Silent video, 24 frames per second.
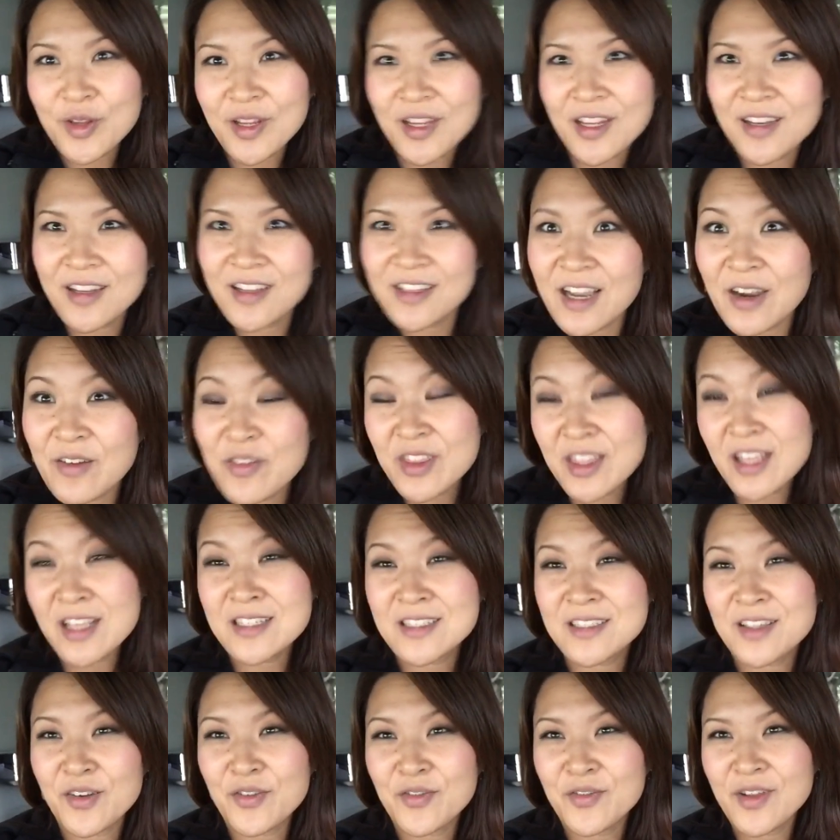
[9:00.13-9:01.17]
eat, everything's
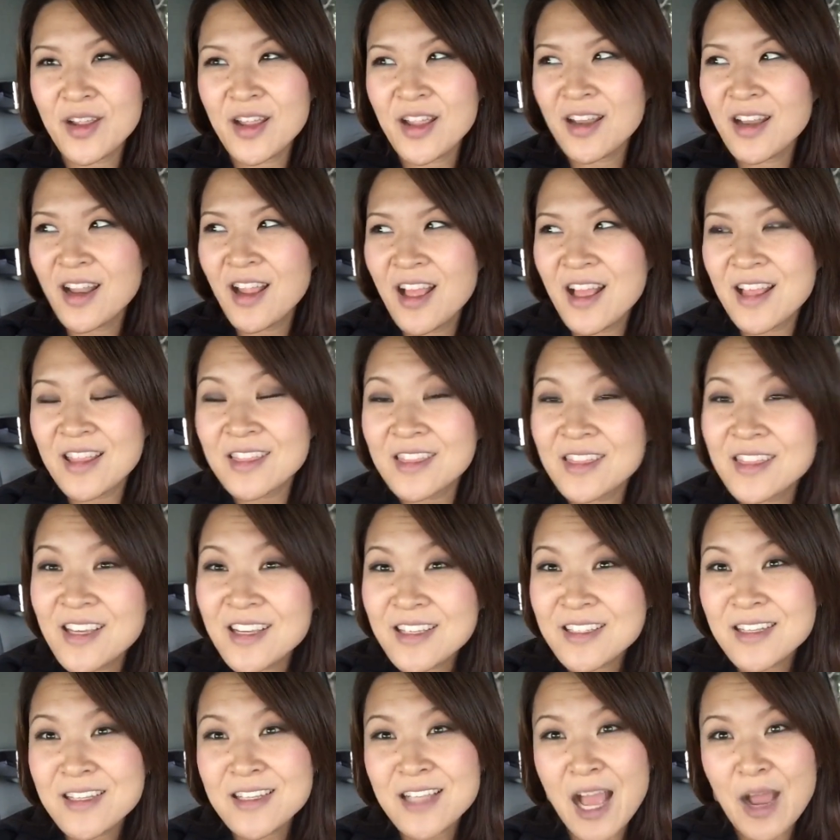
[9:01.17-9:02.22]
different.
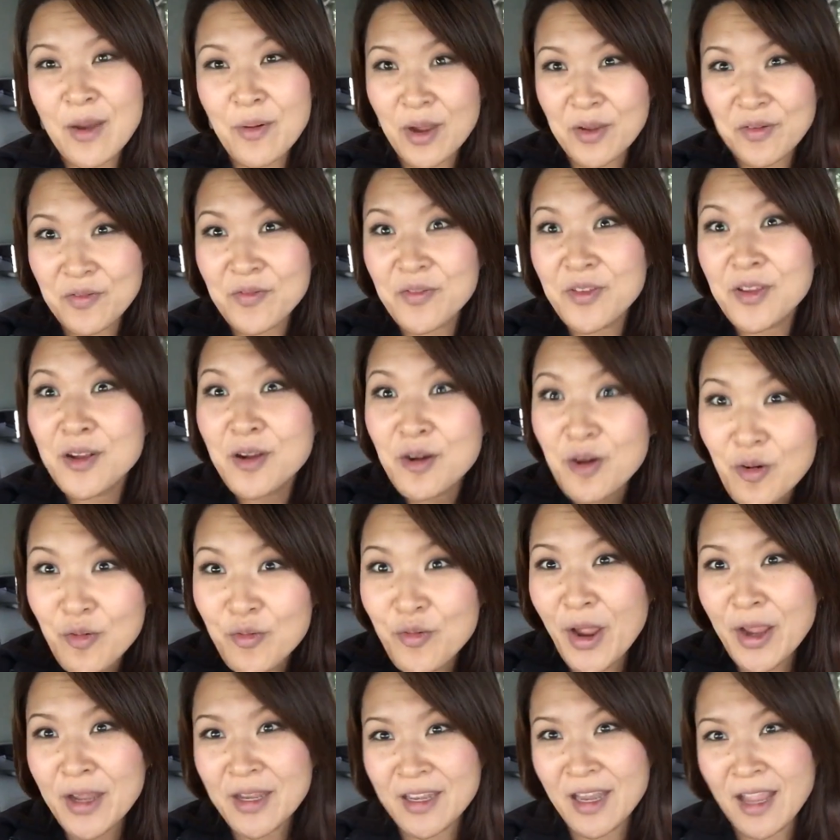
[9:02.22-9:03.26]
This is how I feel
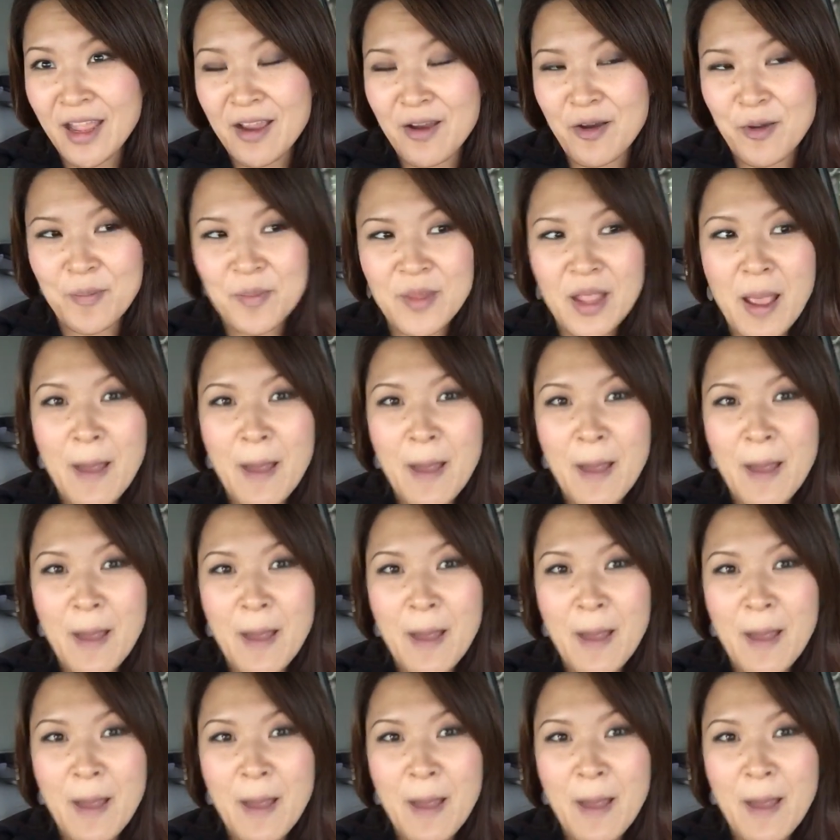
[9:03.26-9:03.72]
right now.